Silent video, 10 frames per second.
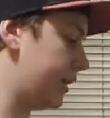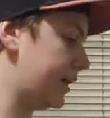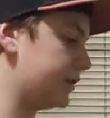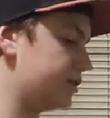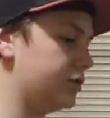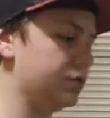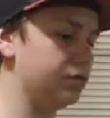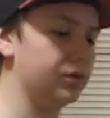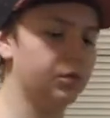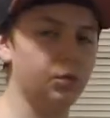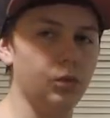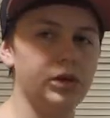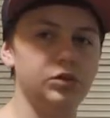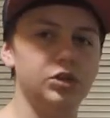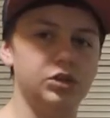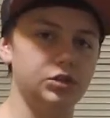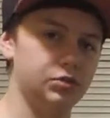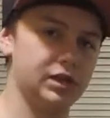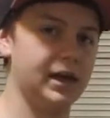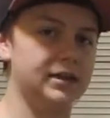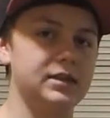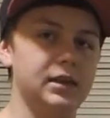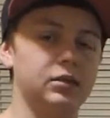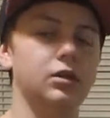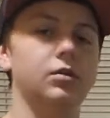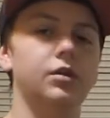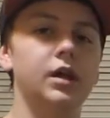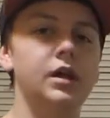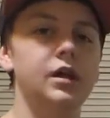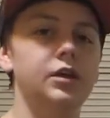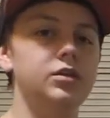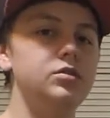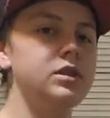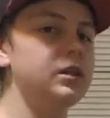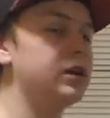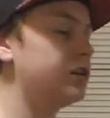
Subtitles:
as to when you just use the headset alone. Using the